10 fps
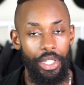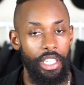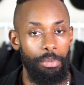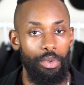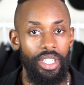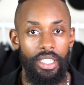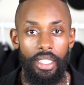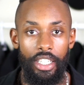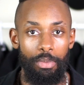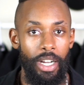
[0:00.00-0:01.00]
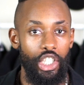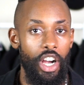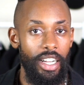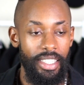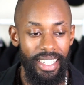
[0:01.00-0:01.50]
keep releasing as much
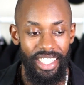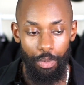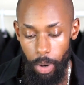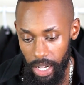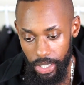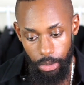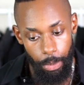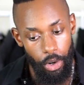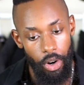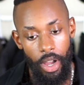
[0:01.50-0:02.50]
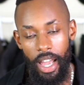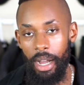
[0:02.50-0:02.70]
content as possible.